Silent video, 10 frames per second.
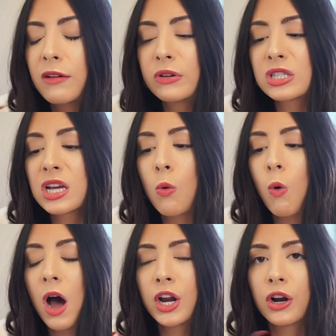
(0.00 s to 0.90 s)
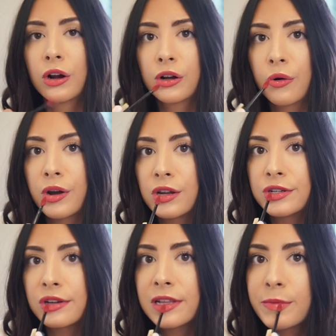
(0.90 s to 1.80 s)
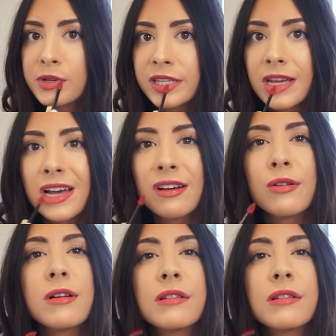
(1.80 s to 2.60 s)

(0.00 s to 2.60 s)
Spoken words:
feels like water going onto your lips. Oh,